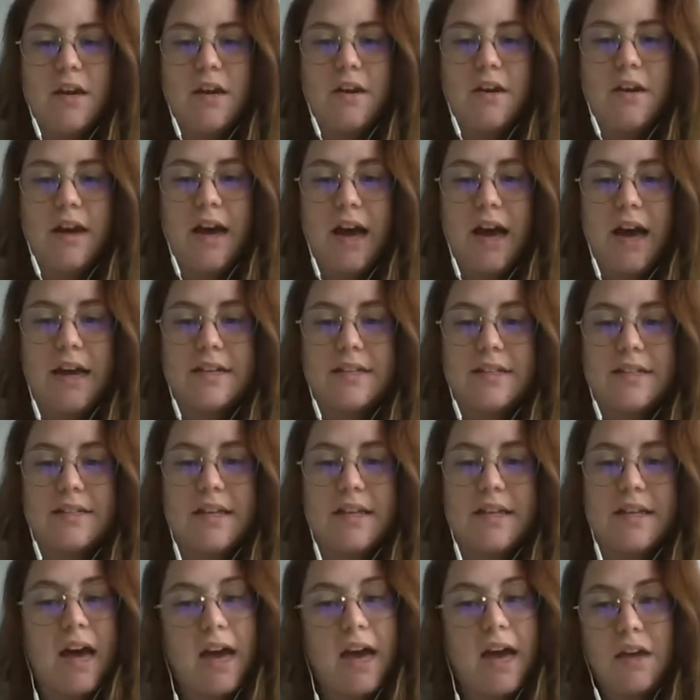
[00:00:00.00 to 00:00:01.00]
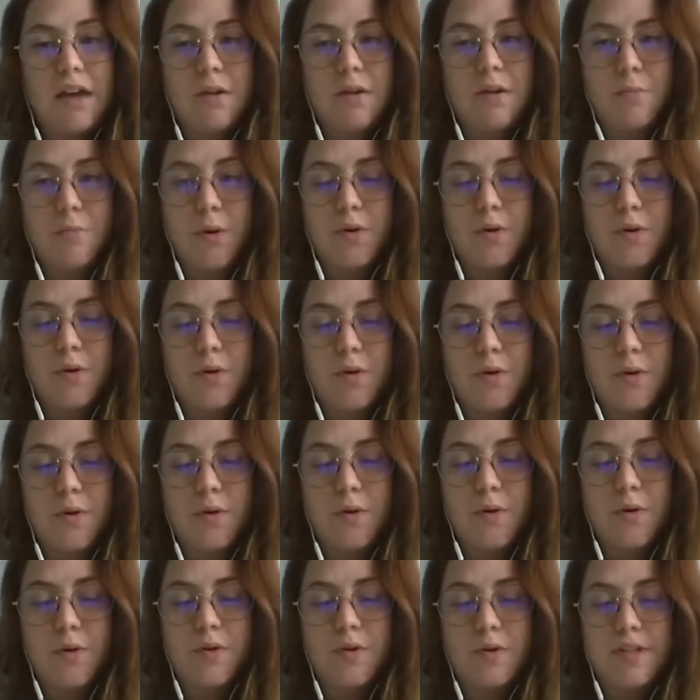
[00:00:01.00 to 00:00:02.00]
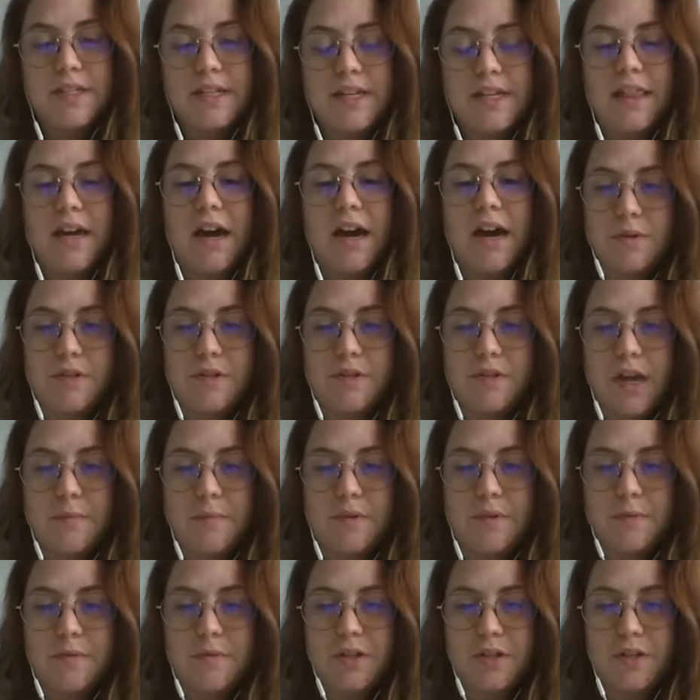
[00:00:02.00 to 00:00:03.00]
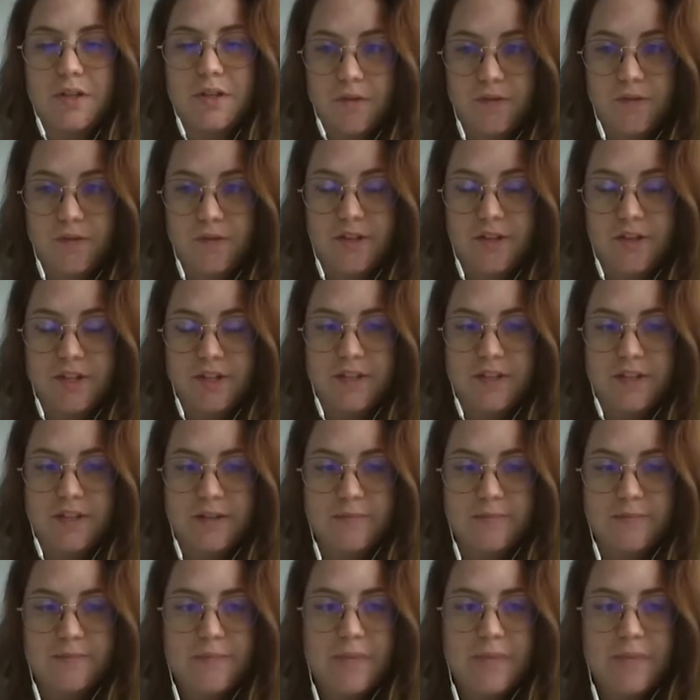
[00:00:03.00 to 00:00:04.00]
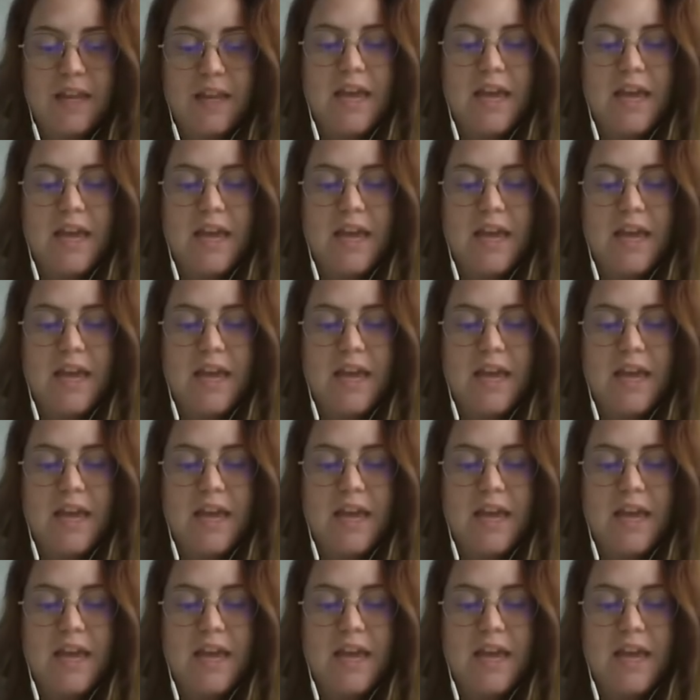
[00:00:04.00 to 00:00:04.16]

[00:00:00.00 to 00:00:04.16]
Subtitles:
has high porosity and high water absorption coefficient.